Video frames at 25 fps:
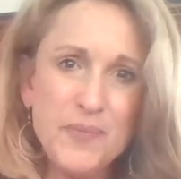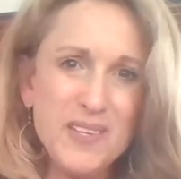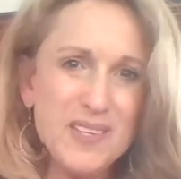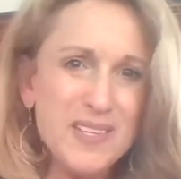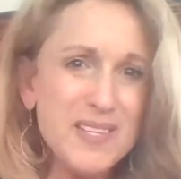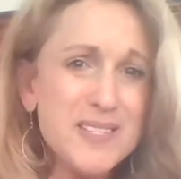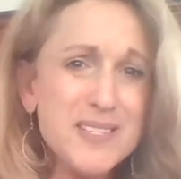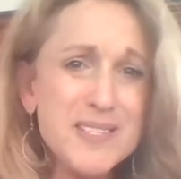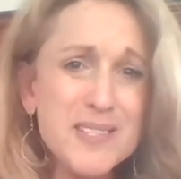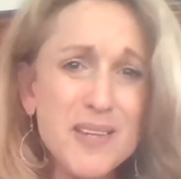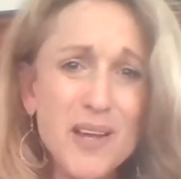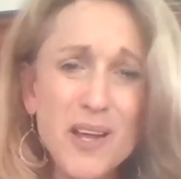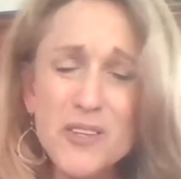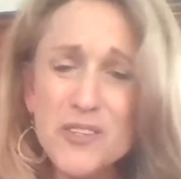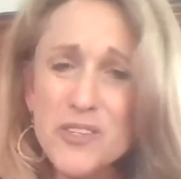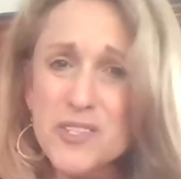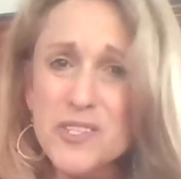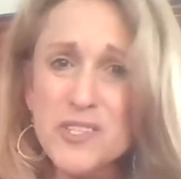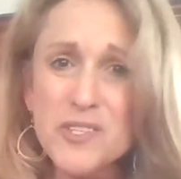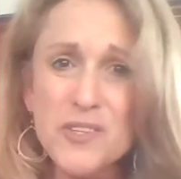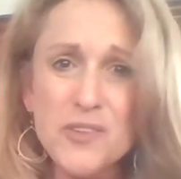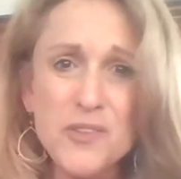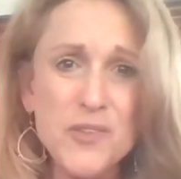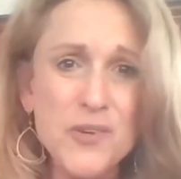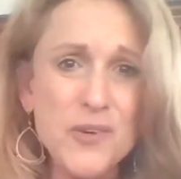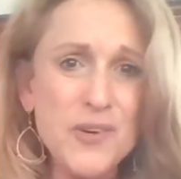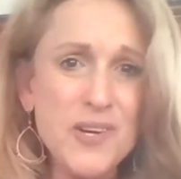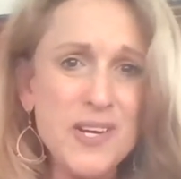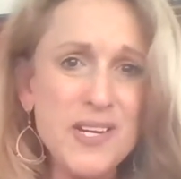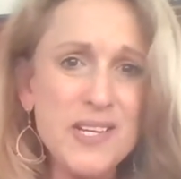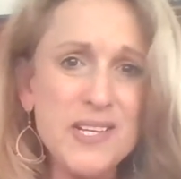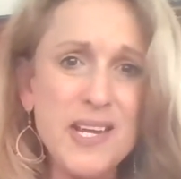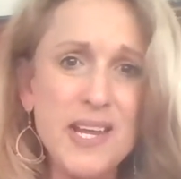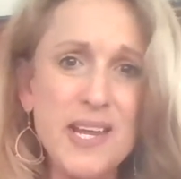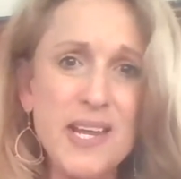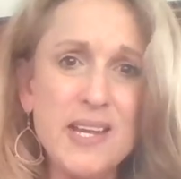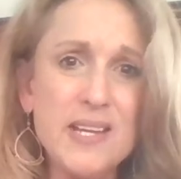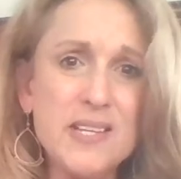This is all just in 30
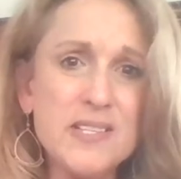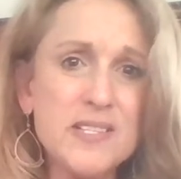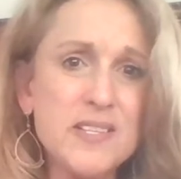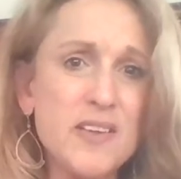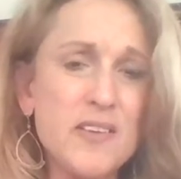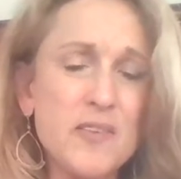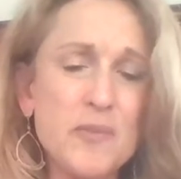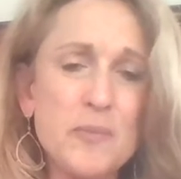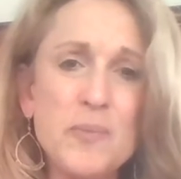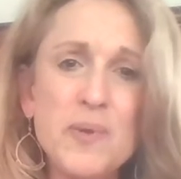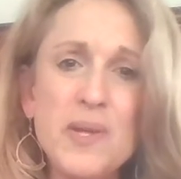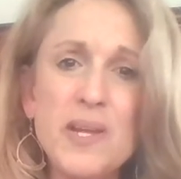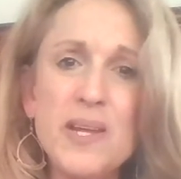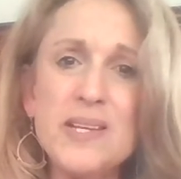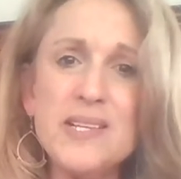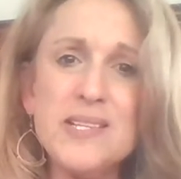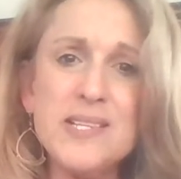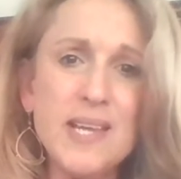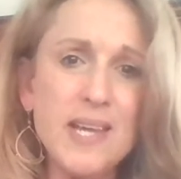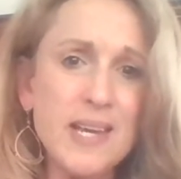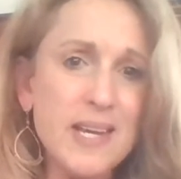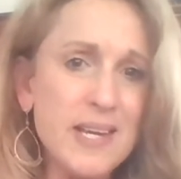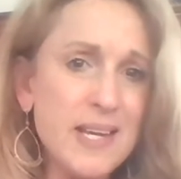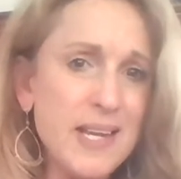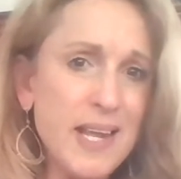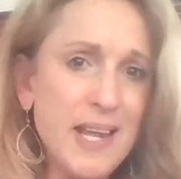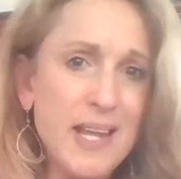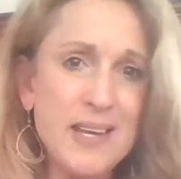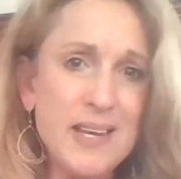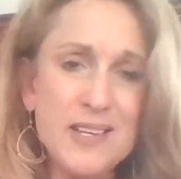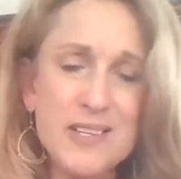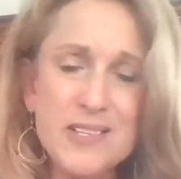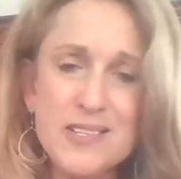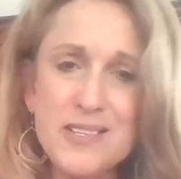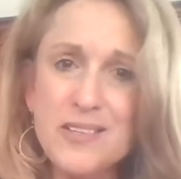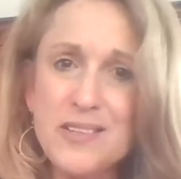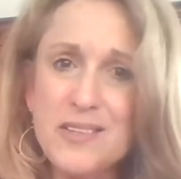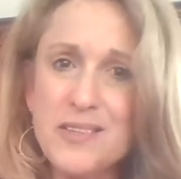days of being
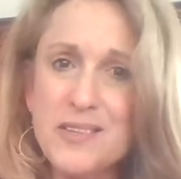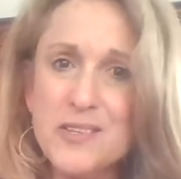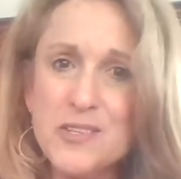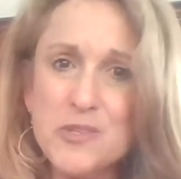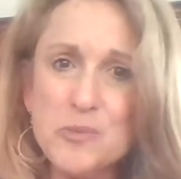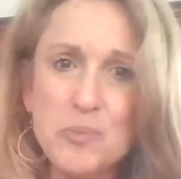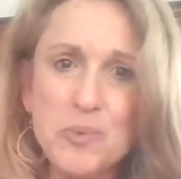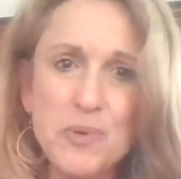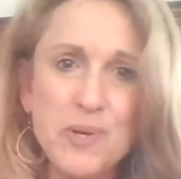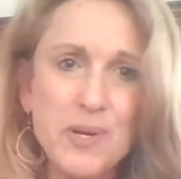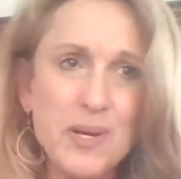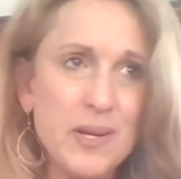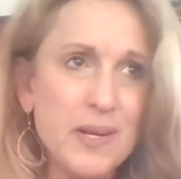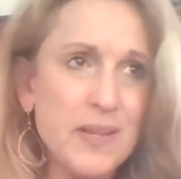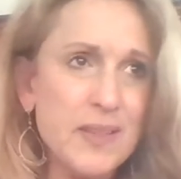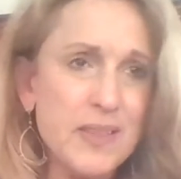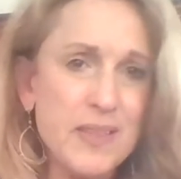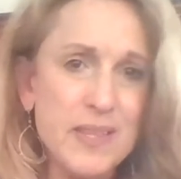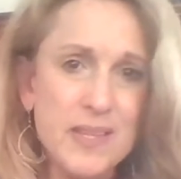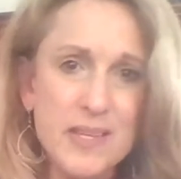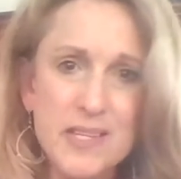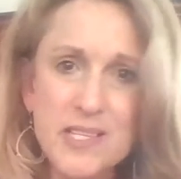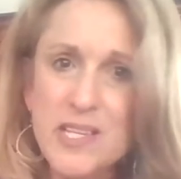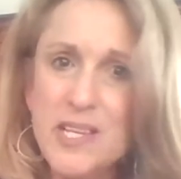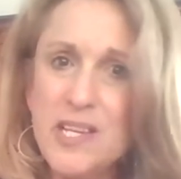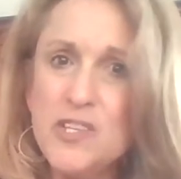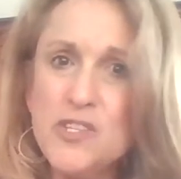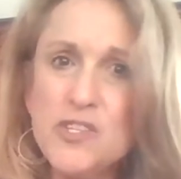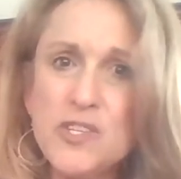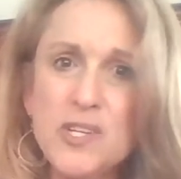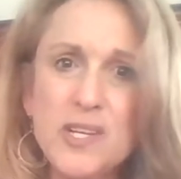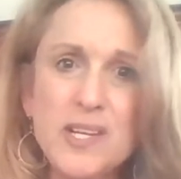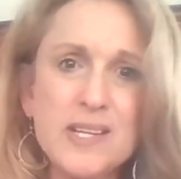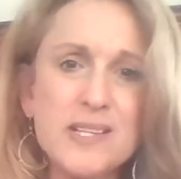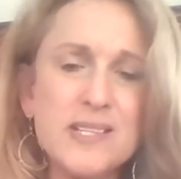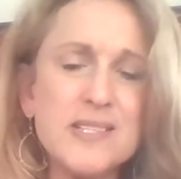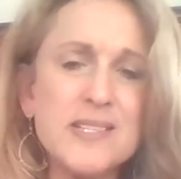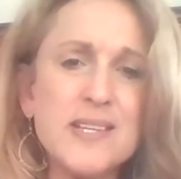dedicated to this book, the
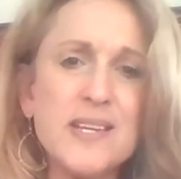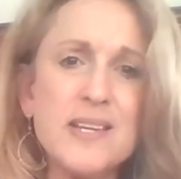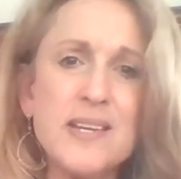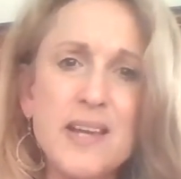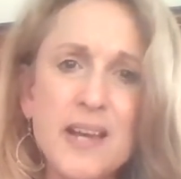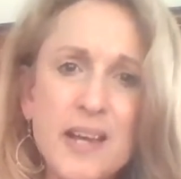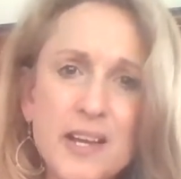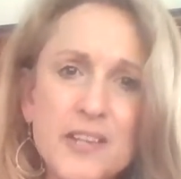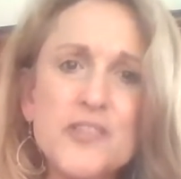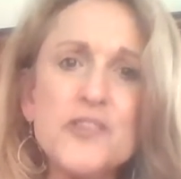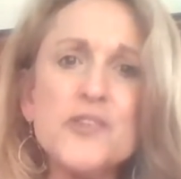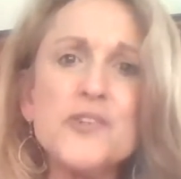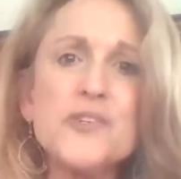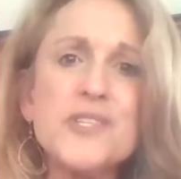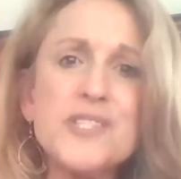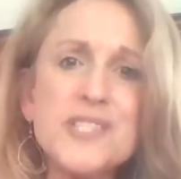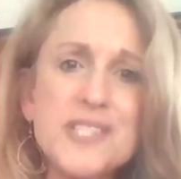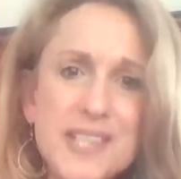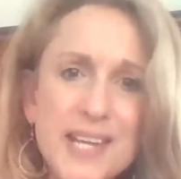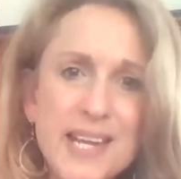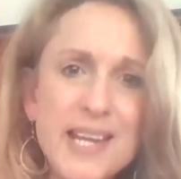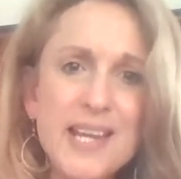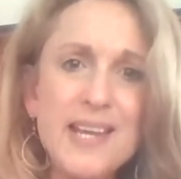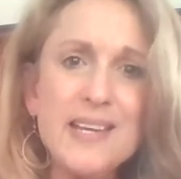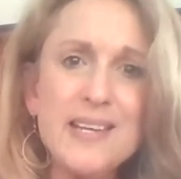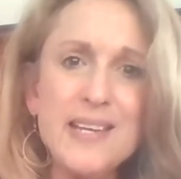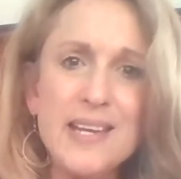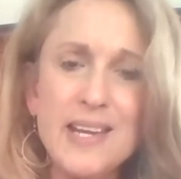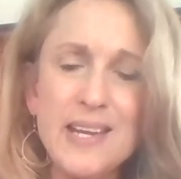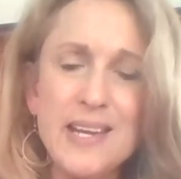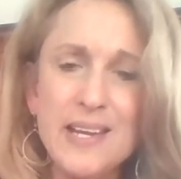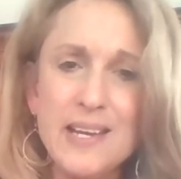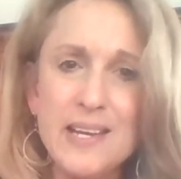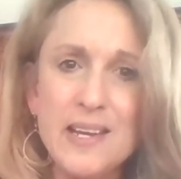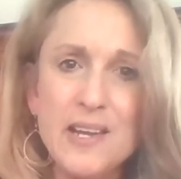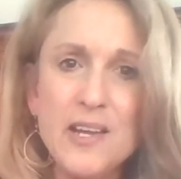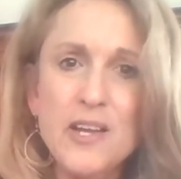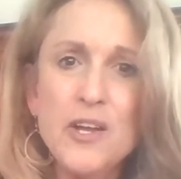teachings, and
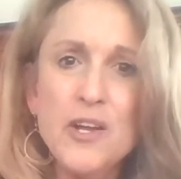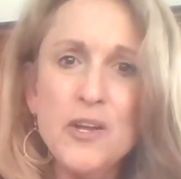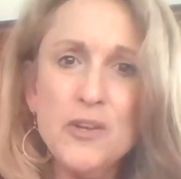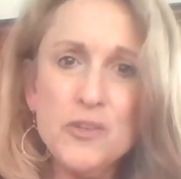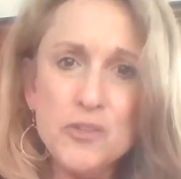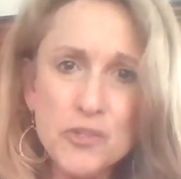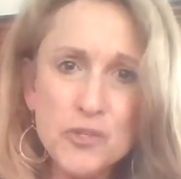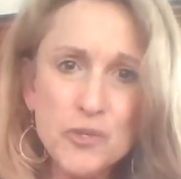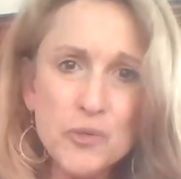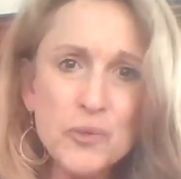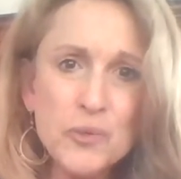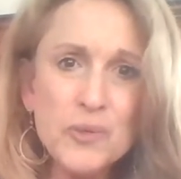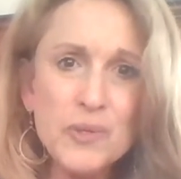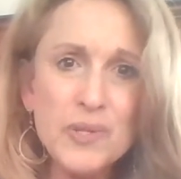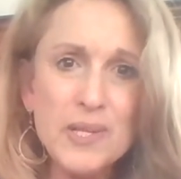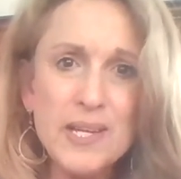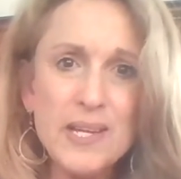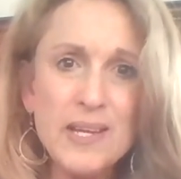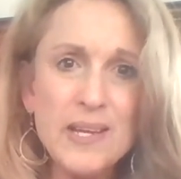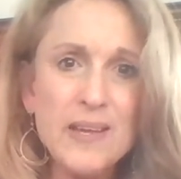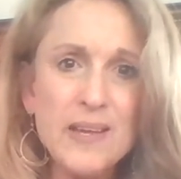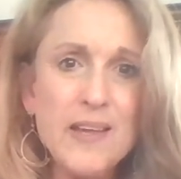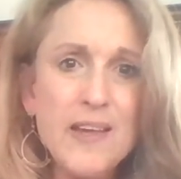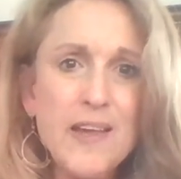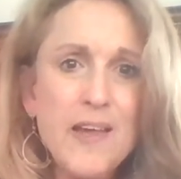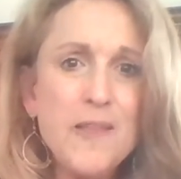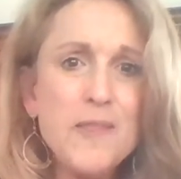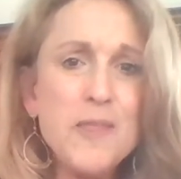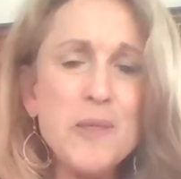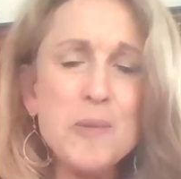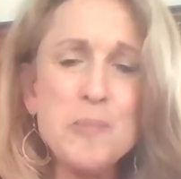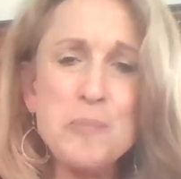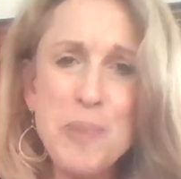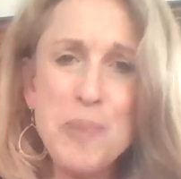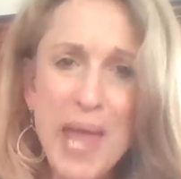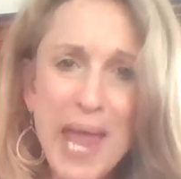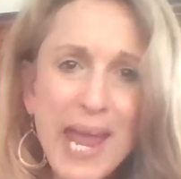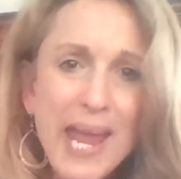understanding truly
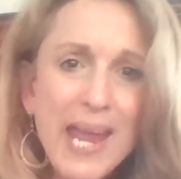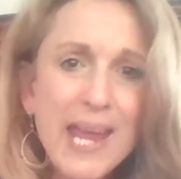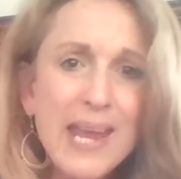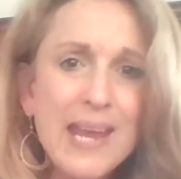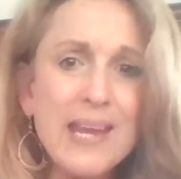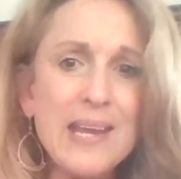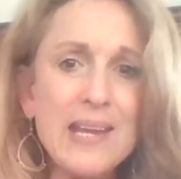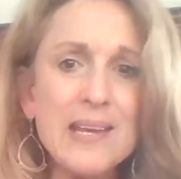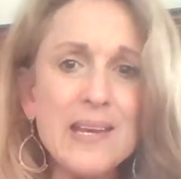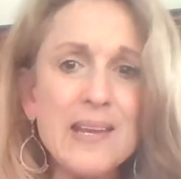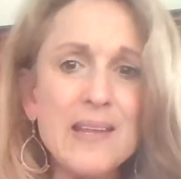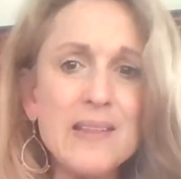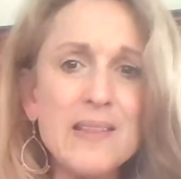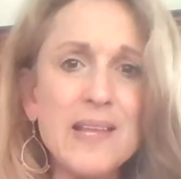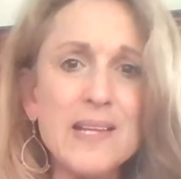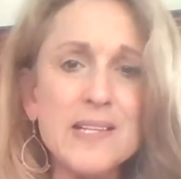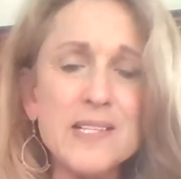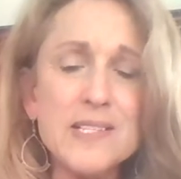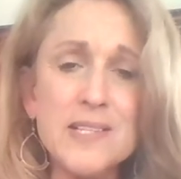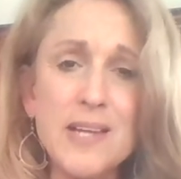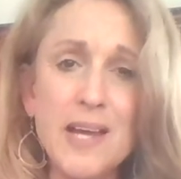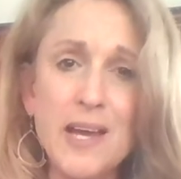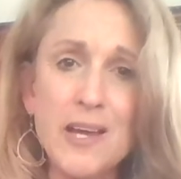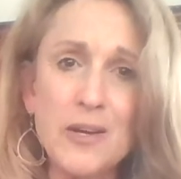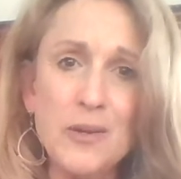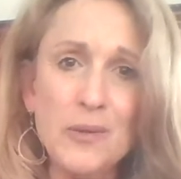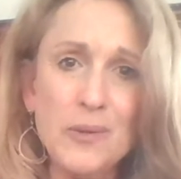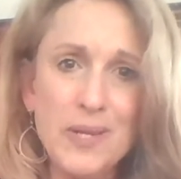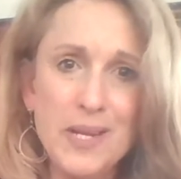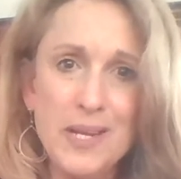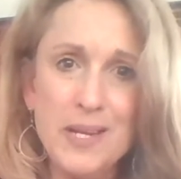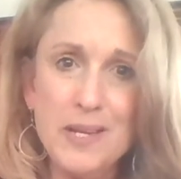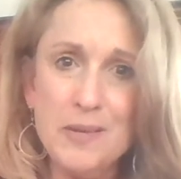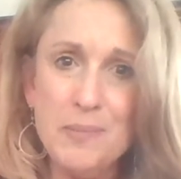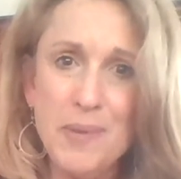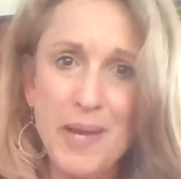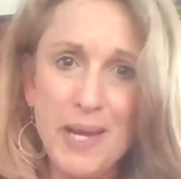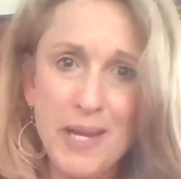the pain that's not
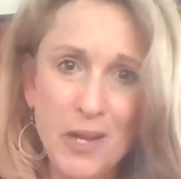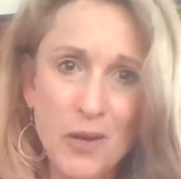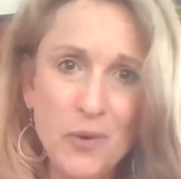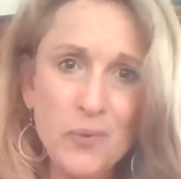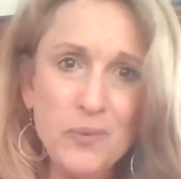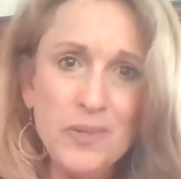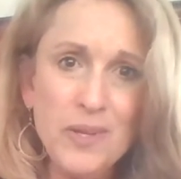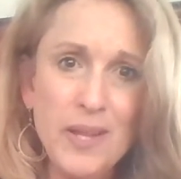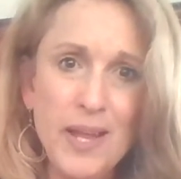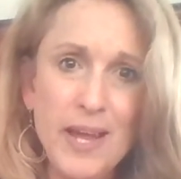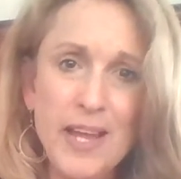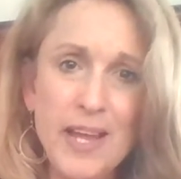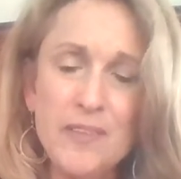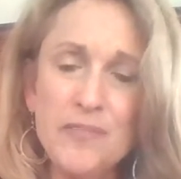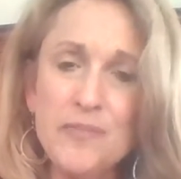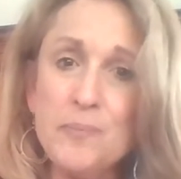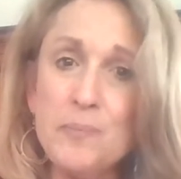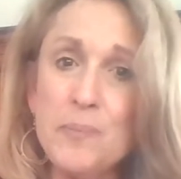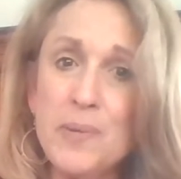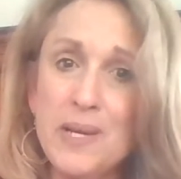only in my own life,